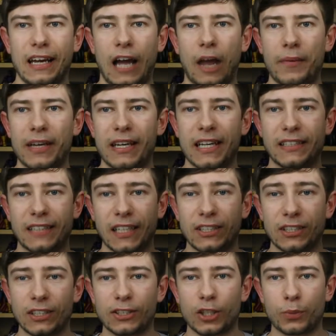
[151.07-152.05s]
I mean,
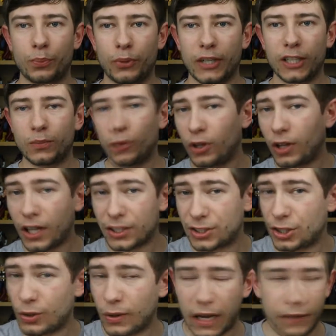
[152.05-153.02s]
it does look pretty small. I
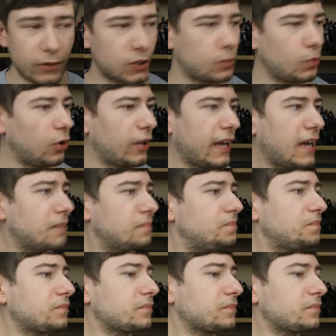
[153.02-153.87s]
do have a small head,